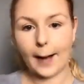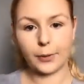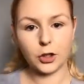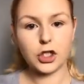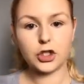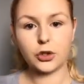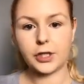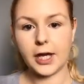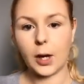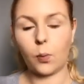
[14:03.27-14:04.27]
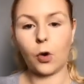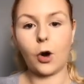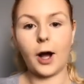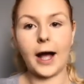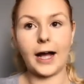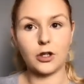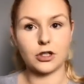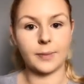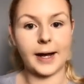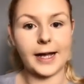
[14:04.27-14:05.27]
I'm going to show you what I
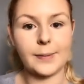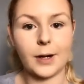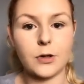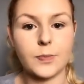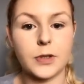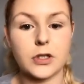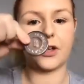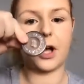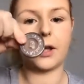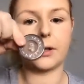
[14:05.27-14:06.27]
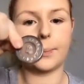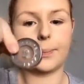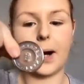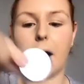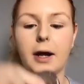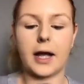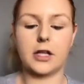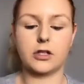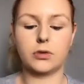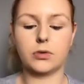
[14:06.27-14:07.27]
use on my eyebrows because in the colour Buck,
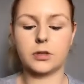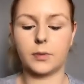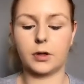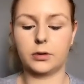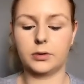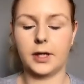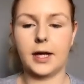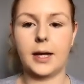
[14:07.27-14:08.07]
it's so small,